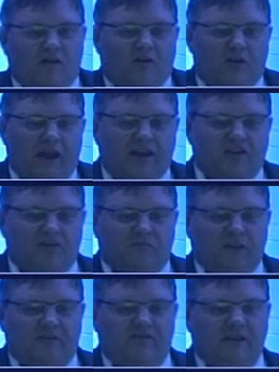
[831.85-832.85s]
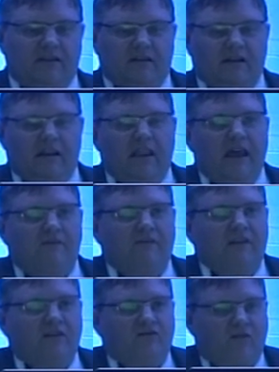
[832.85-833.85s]
connection between the
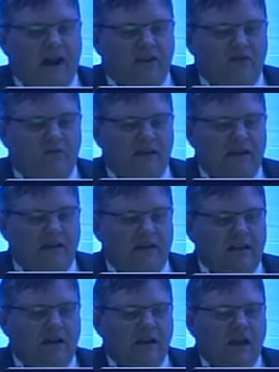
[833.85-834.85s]
left and right wheel,